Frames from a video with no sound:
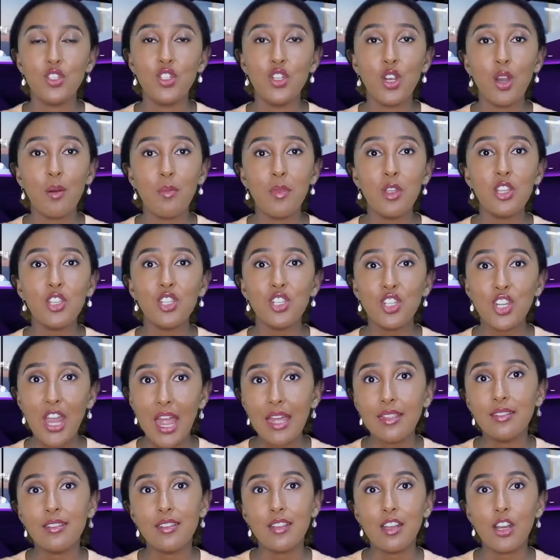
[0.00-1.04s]
German
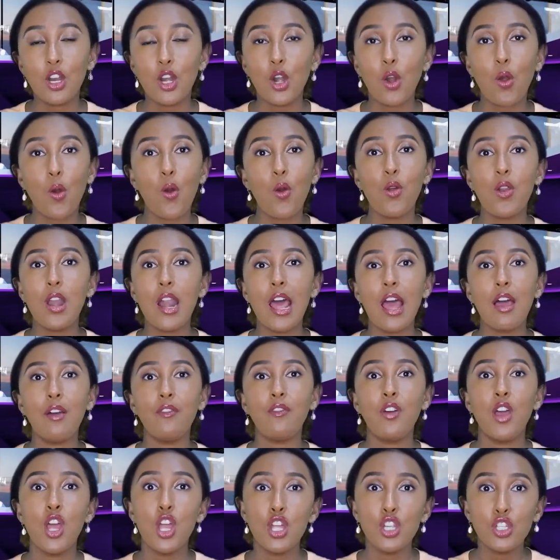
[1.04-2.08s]
Chancellor
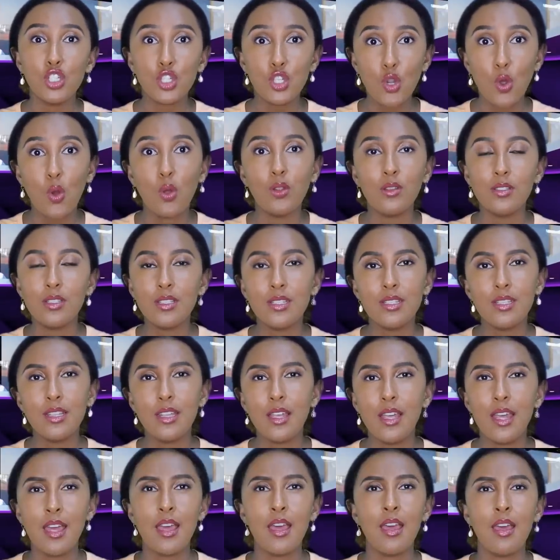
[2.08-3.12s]
Olaf Scholz
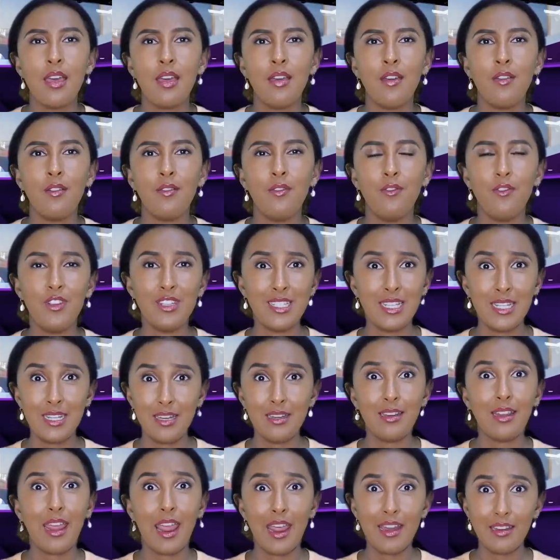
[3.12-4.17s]

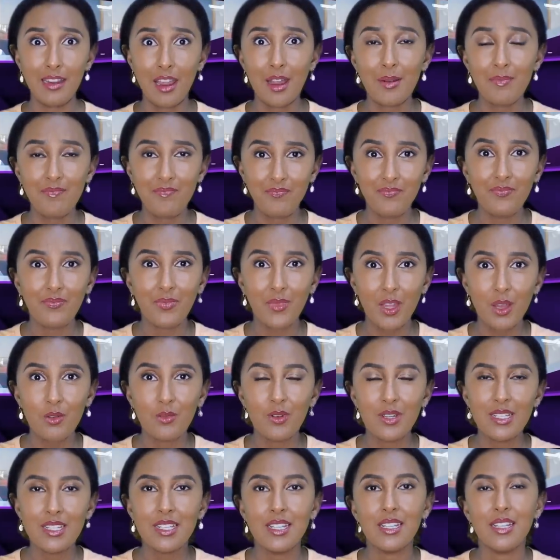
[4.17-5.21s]
visited Kenya
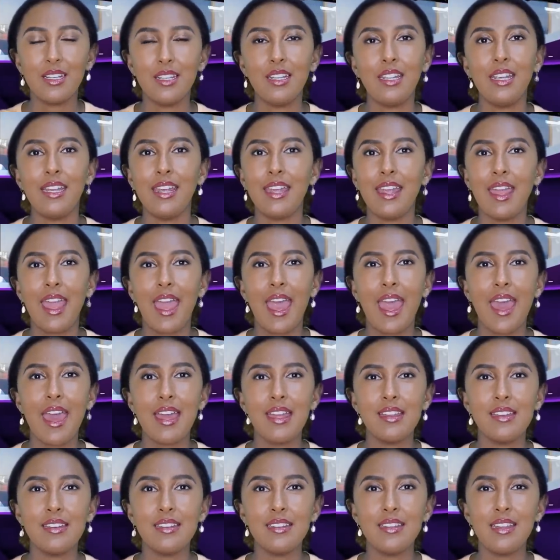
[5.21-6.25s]
recently,
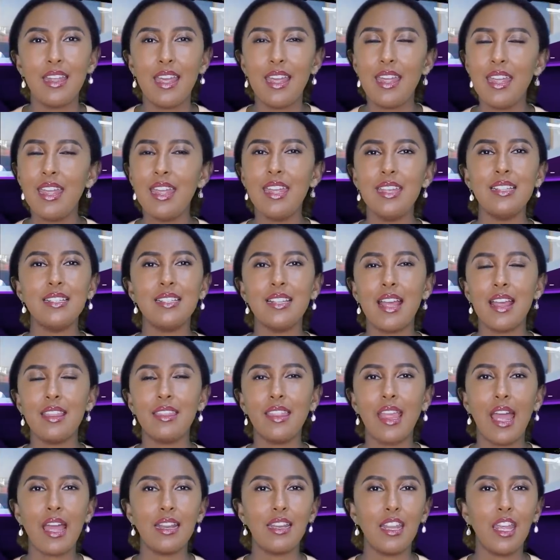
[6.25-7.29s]
and he said
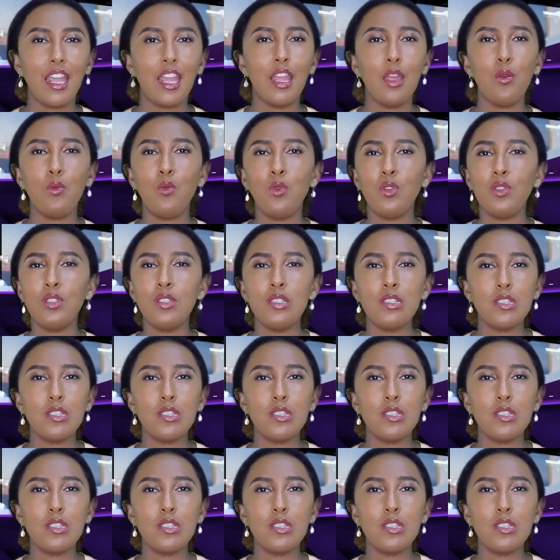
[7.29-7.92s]
that he will